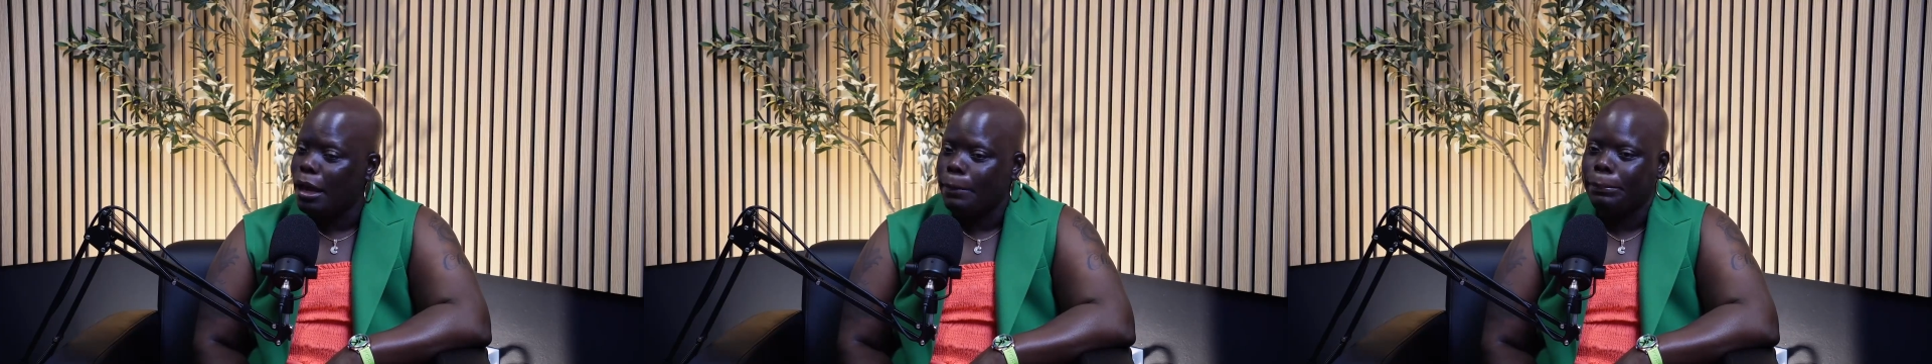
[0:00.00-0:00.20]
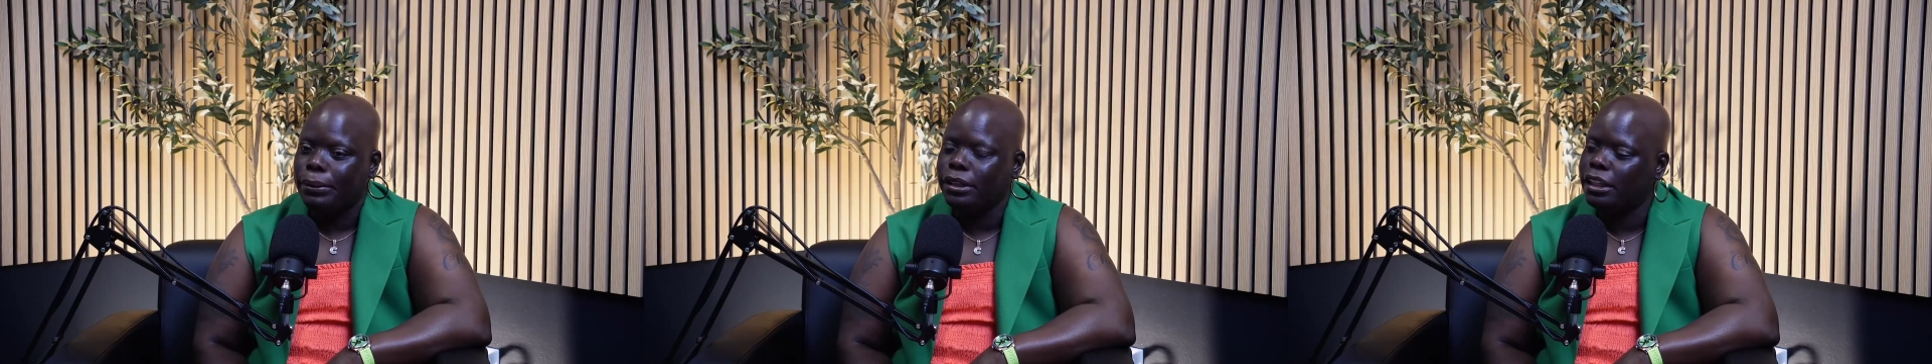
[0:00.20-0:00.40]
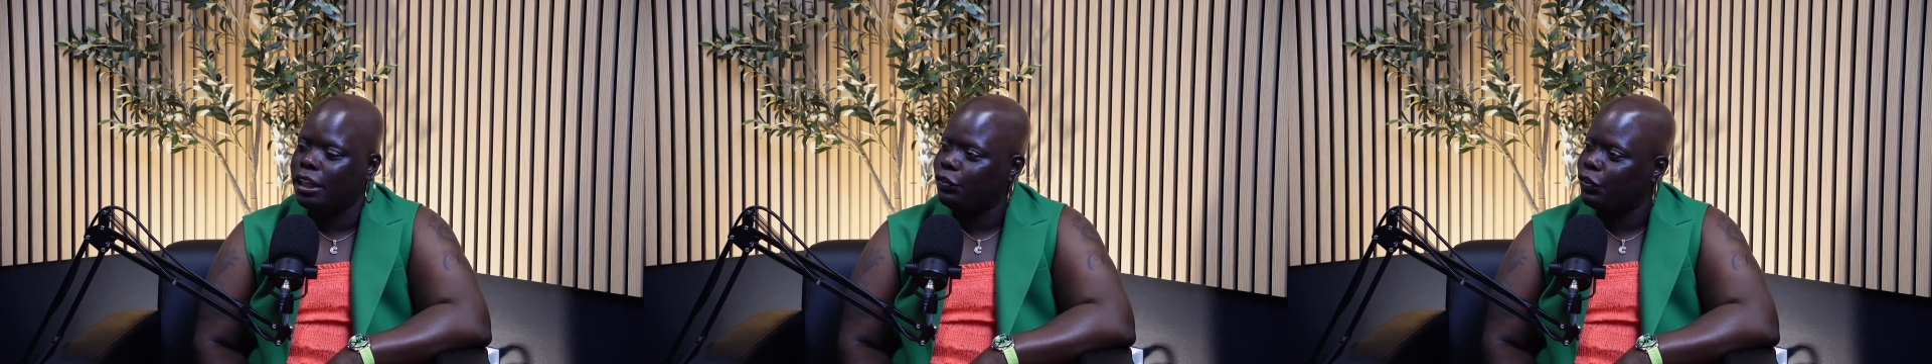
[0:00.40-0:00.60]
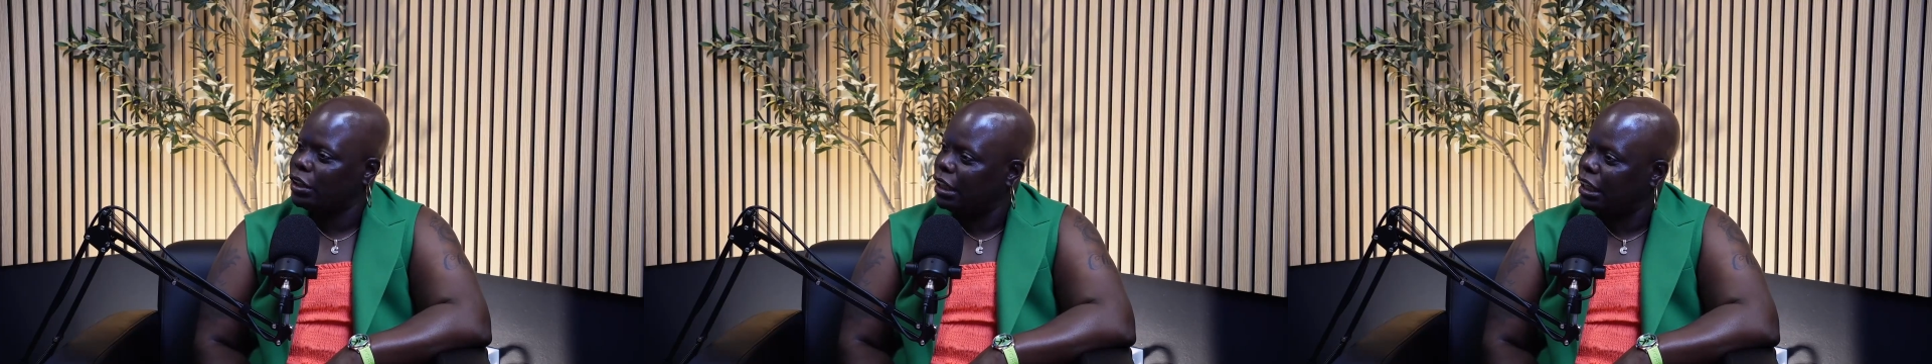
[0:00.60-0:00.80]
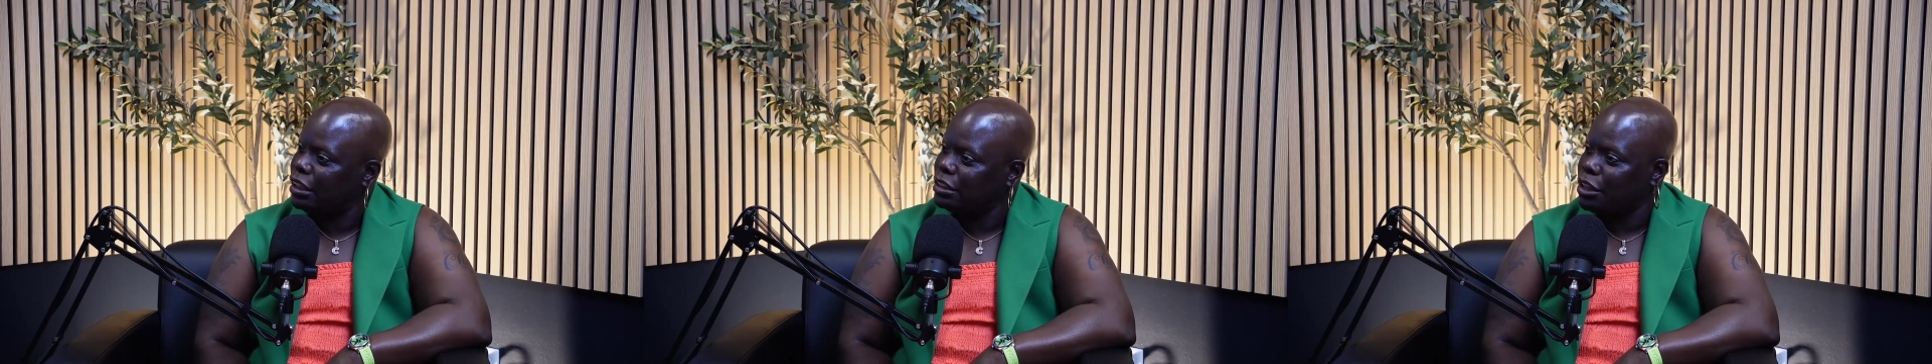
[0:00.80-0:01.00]
put different
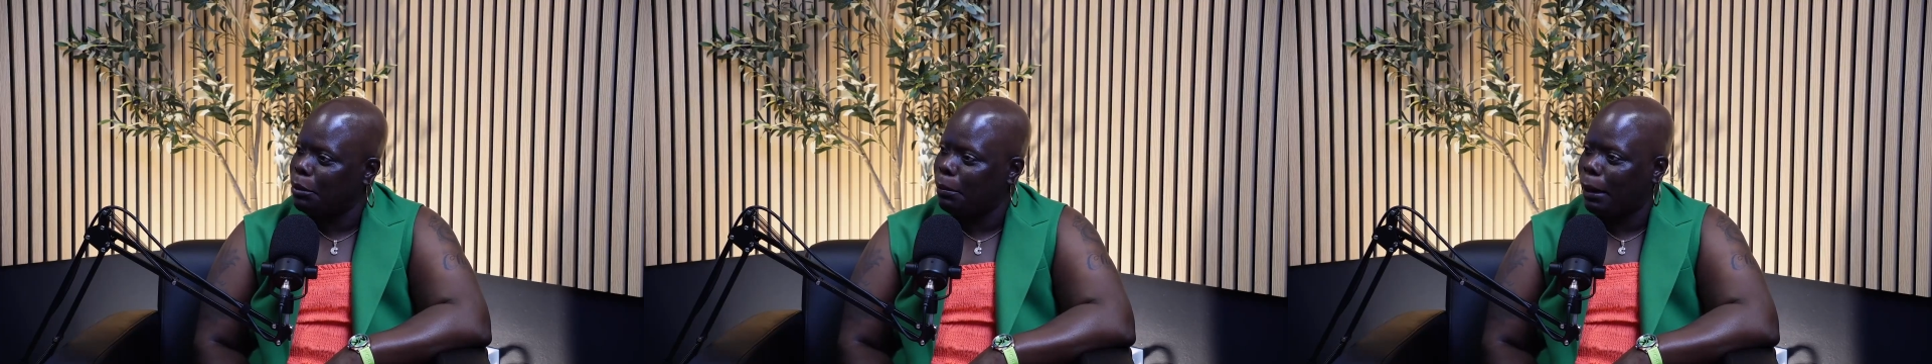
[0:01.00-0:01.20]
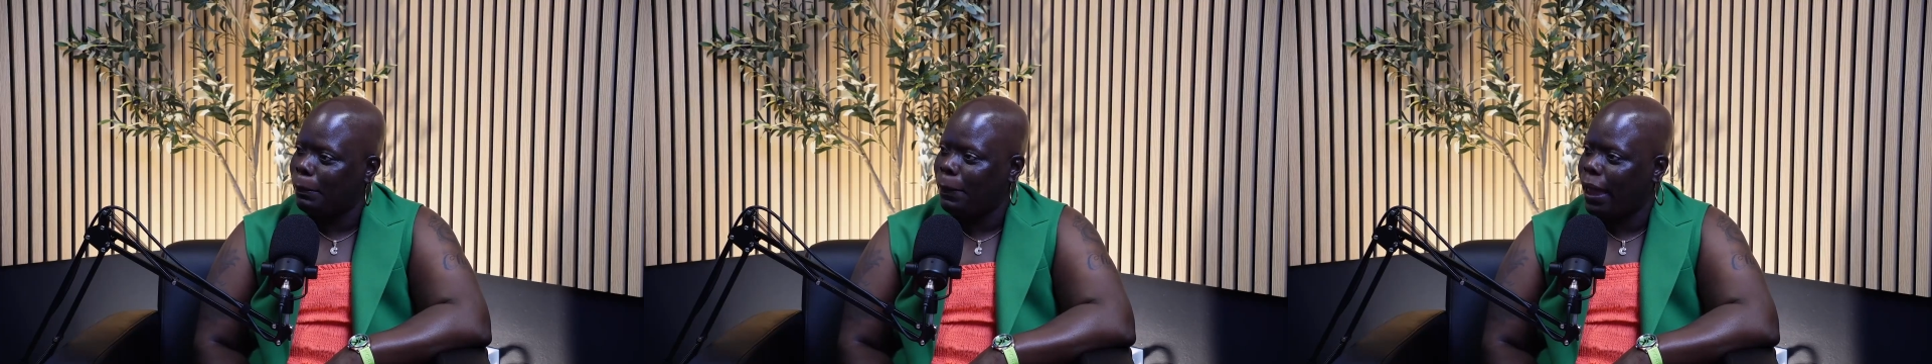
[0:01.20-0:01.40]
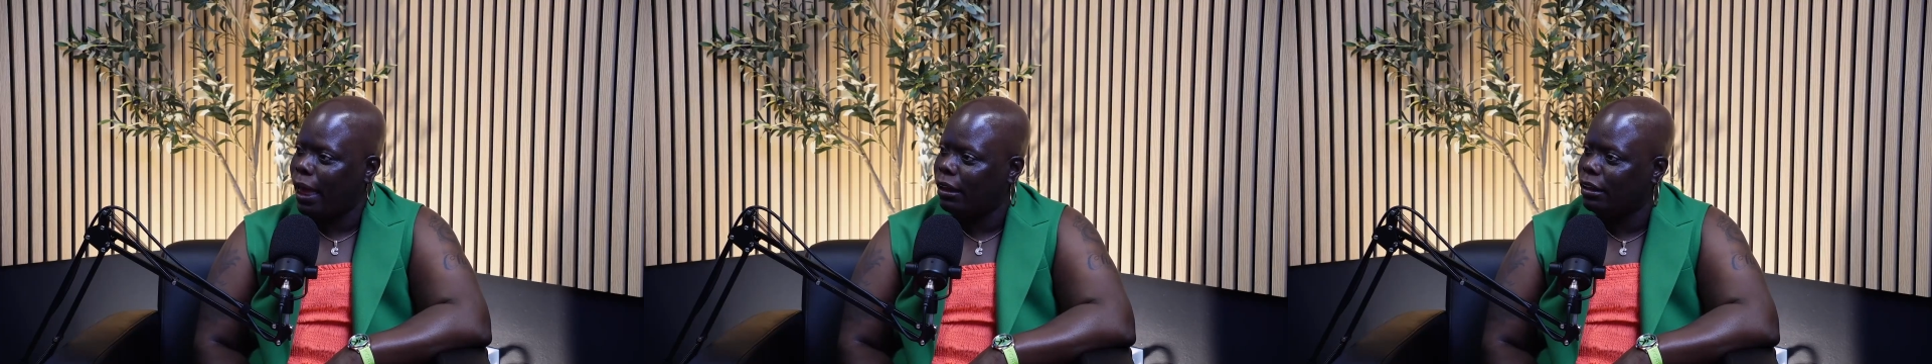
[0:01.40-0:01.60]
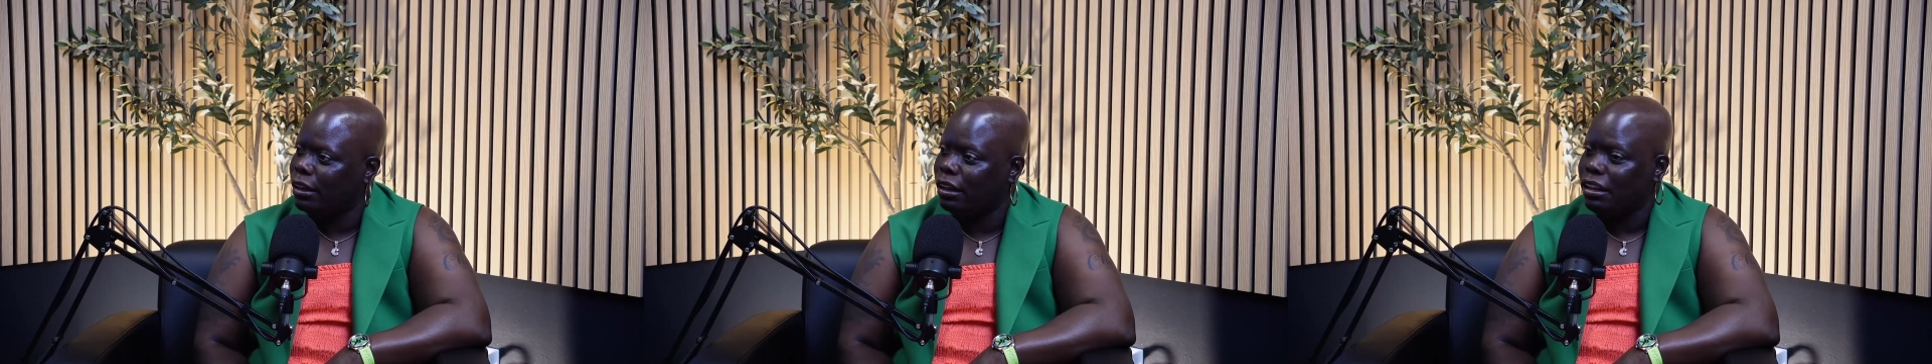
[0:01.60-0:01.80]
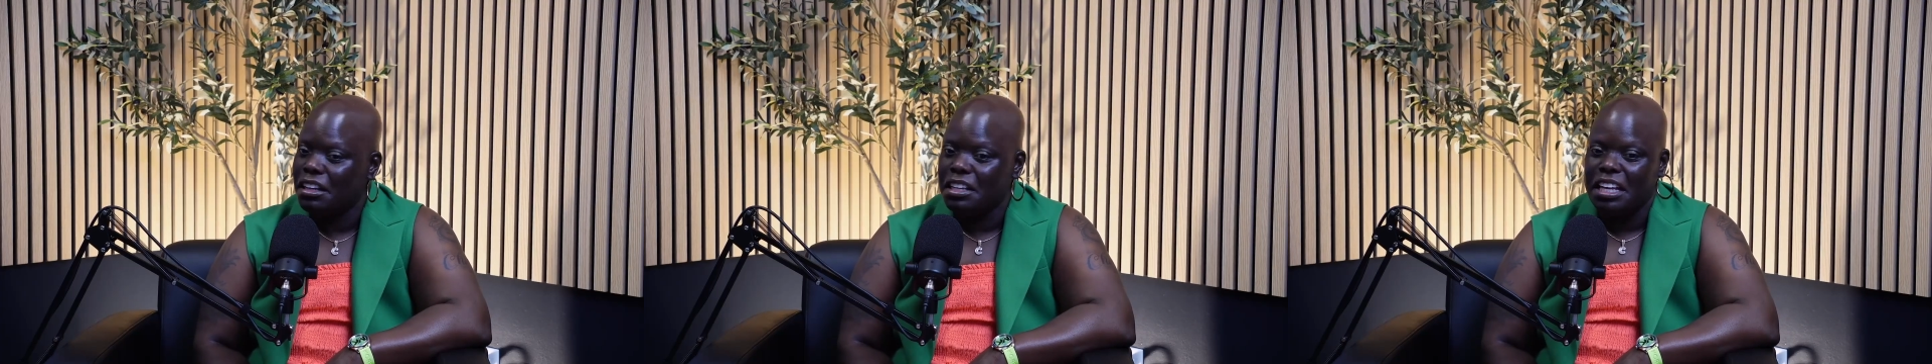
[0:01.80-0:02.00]
things on my palate.